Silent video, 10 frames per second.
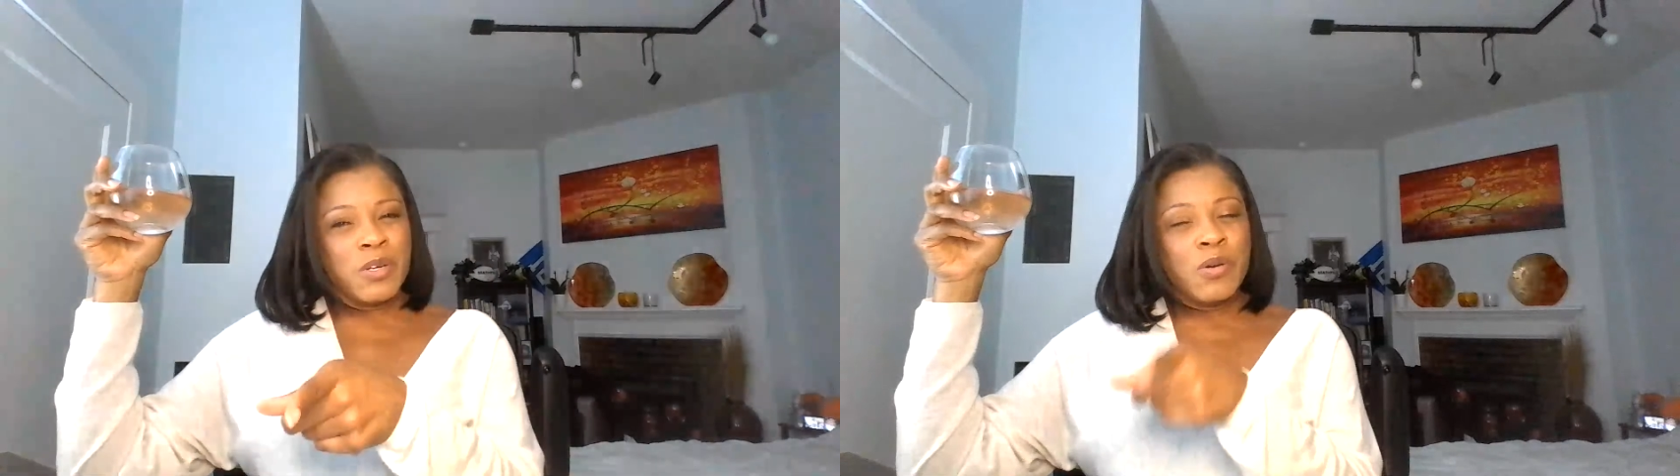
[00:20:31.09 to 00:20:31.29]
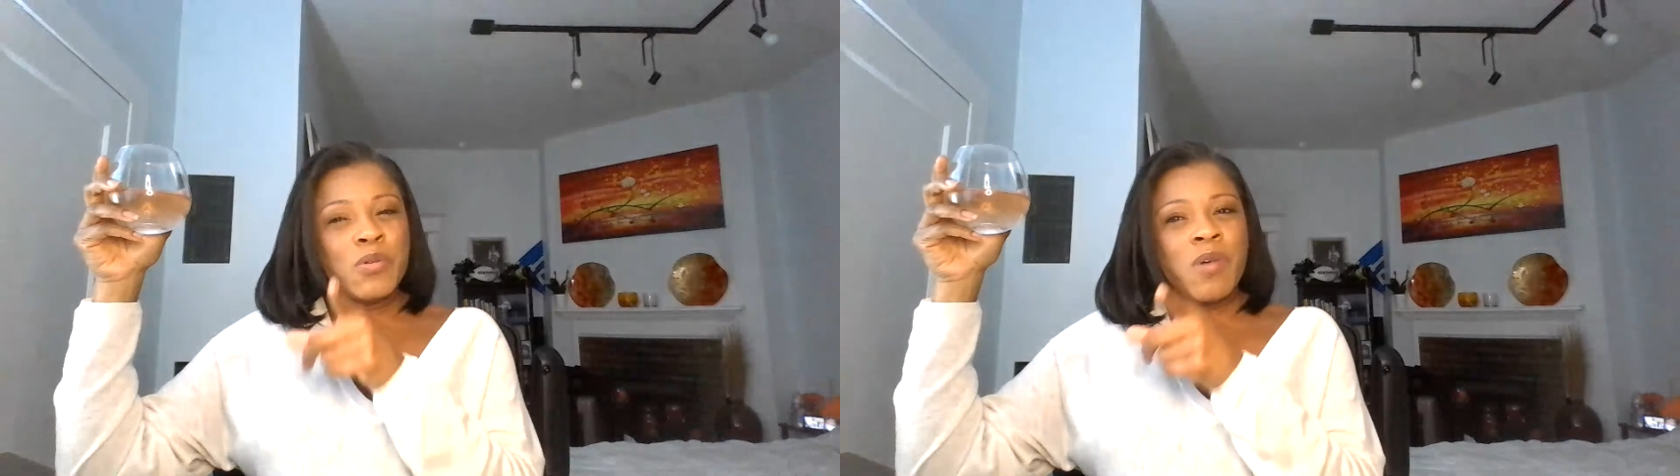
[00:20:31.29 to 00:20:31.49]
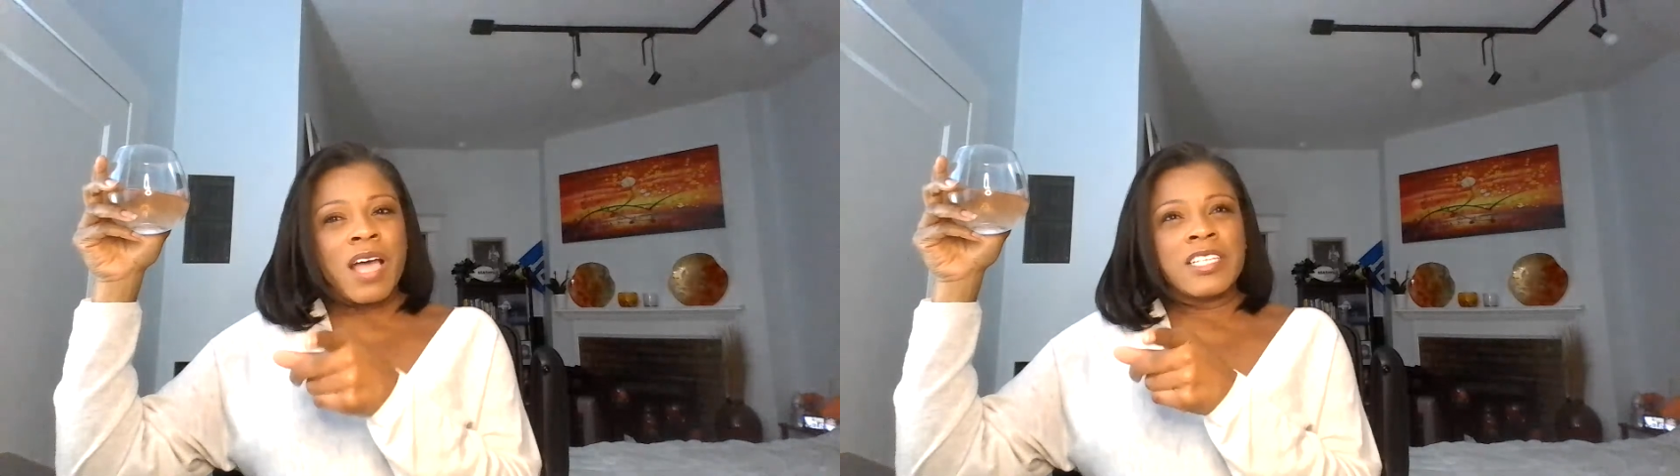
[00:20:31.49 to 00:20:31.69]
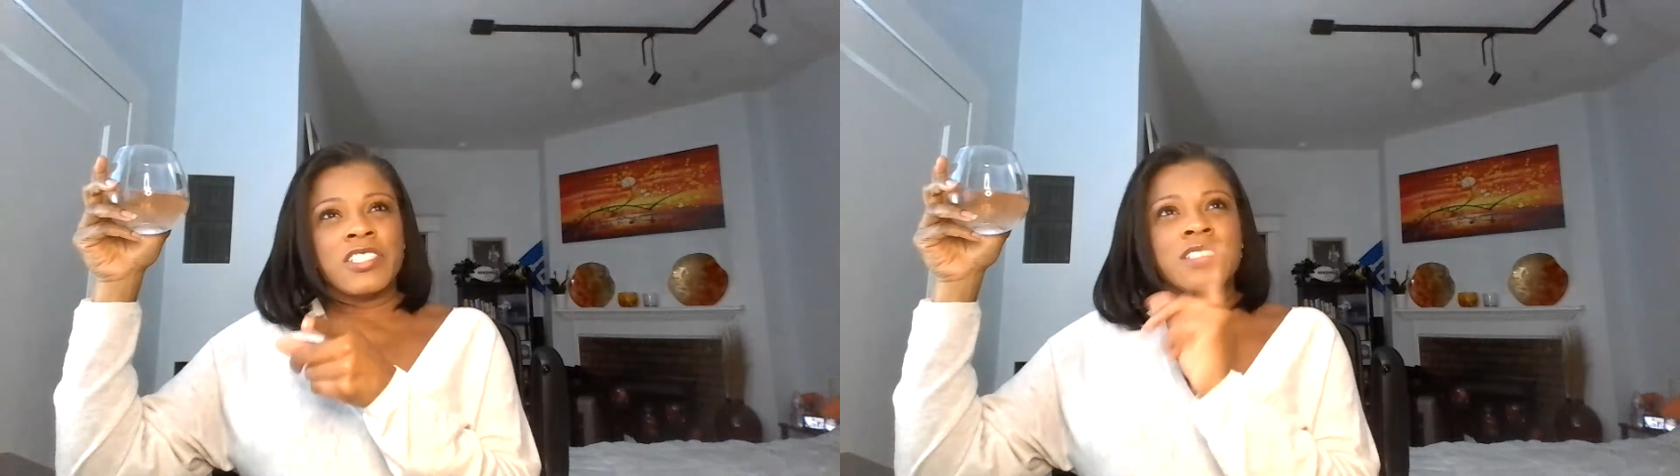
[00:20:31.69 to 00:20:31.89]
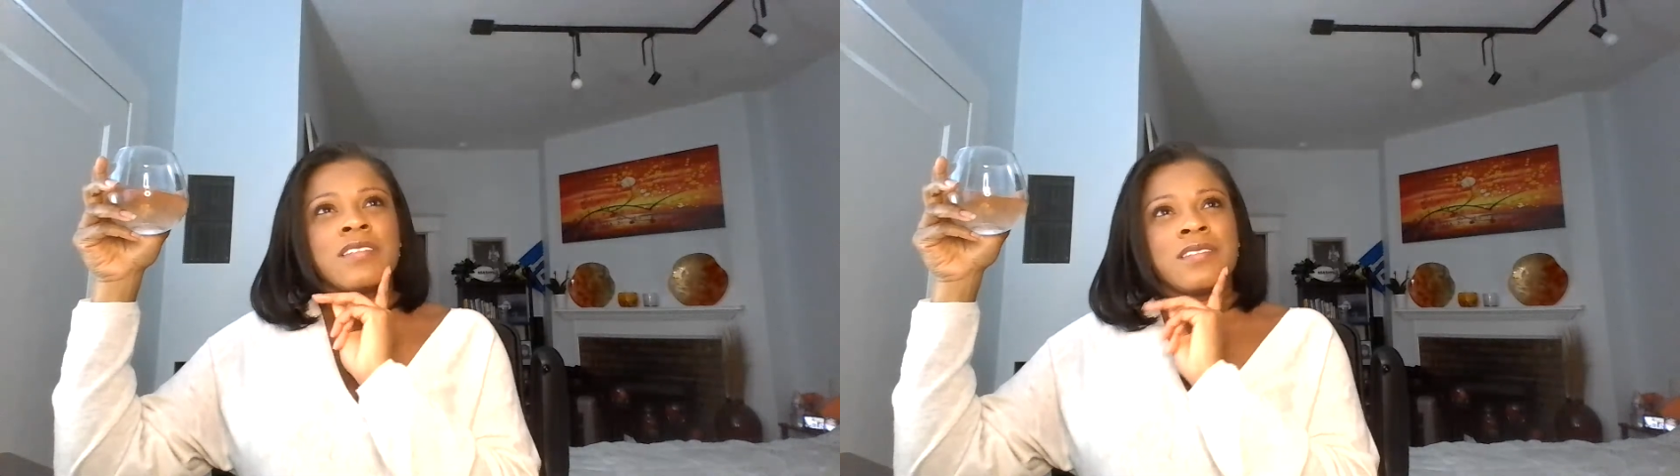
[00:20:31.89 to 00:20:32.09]
who
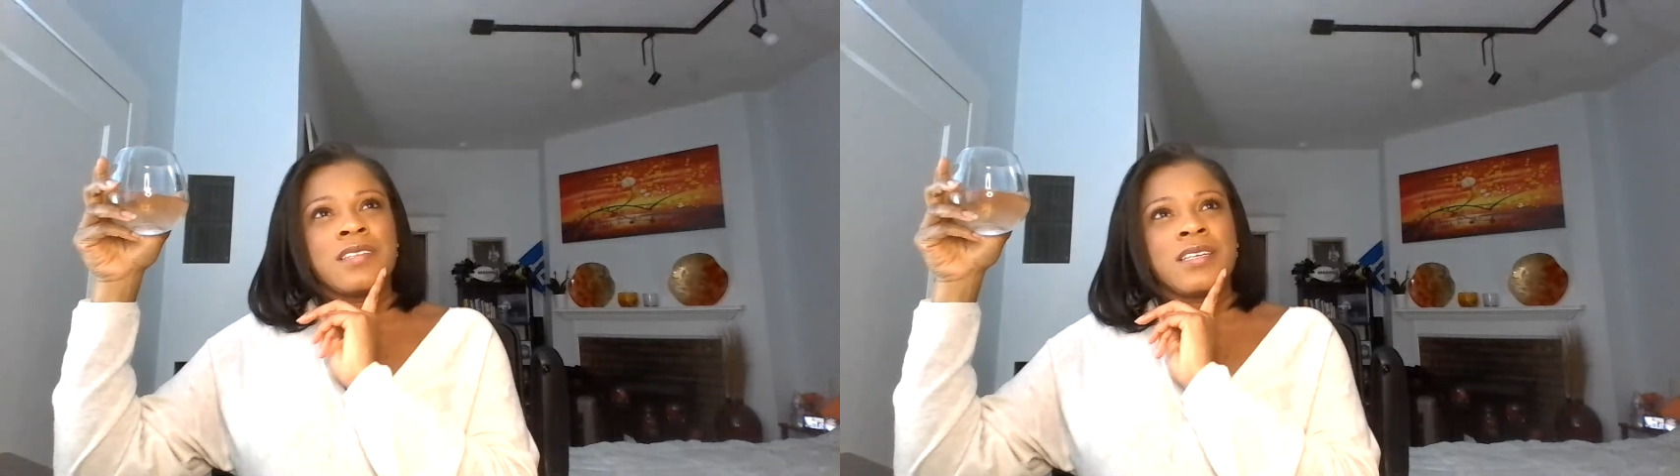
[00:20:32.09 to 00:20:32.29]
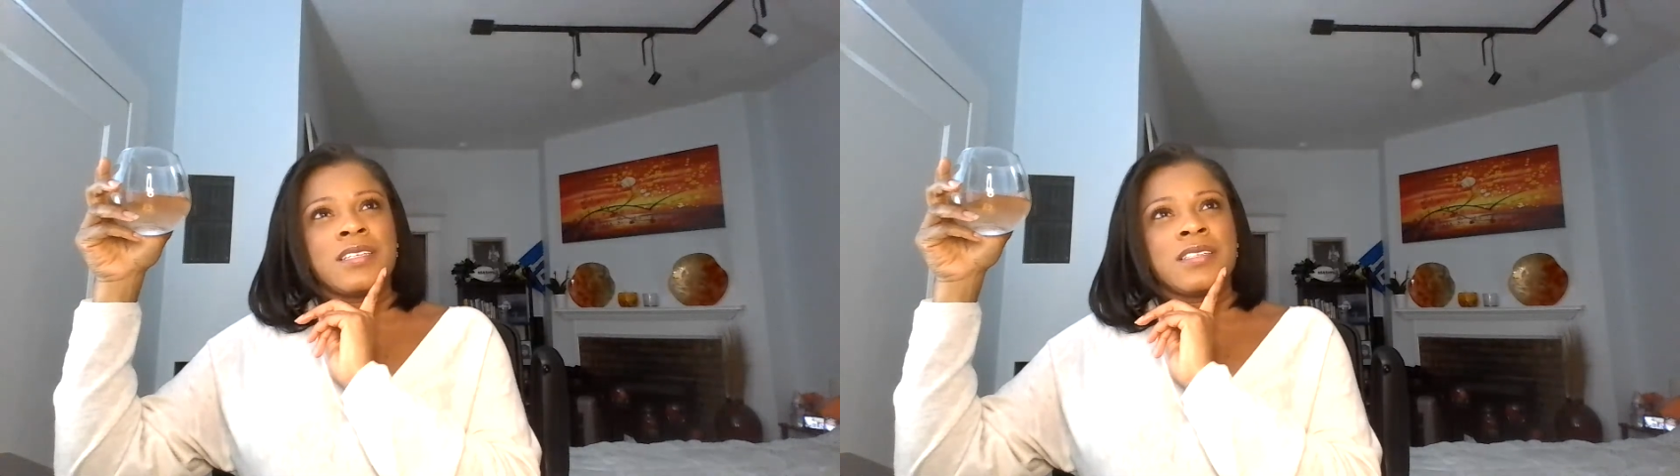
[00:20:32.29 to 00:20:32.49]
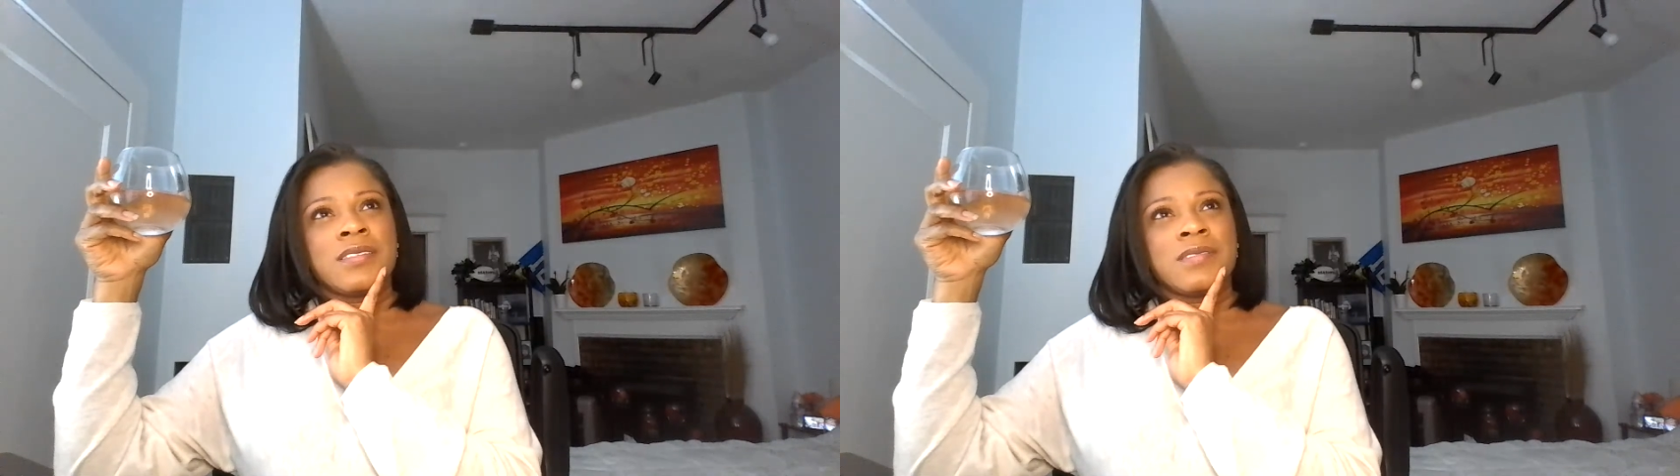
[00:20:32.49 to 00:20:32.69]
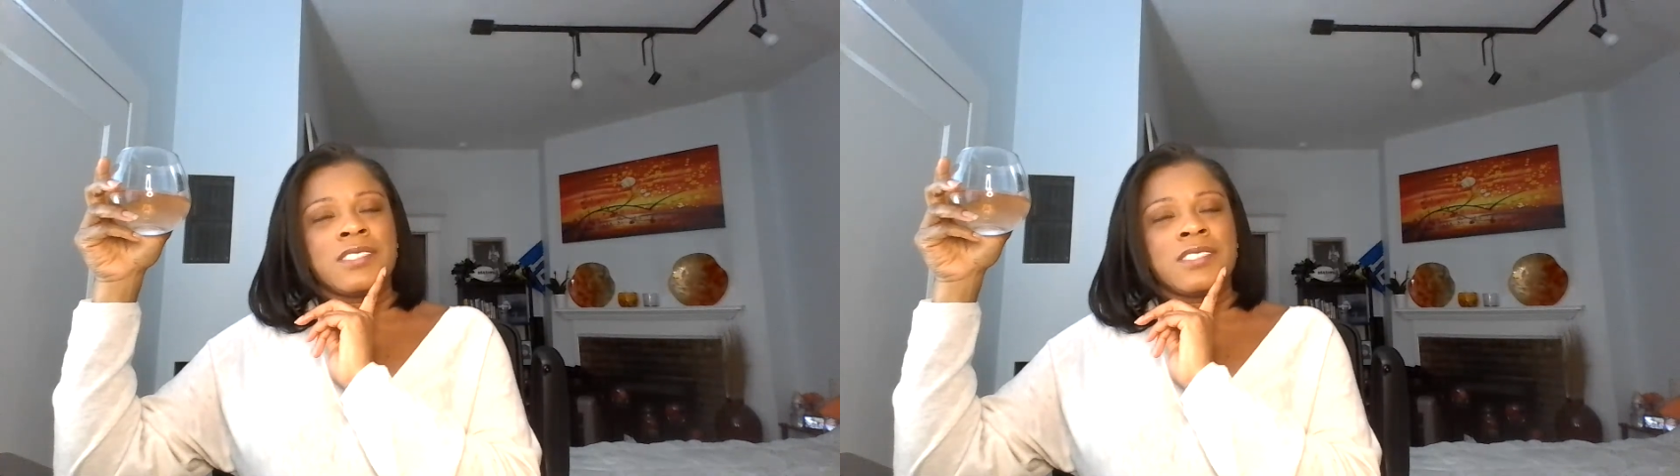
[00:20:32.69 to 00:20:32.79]
watched the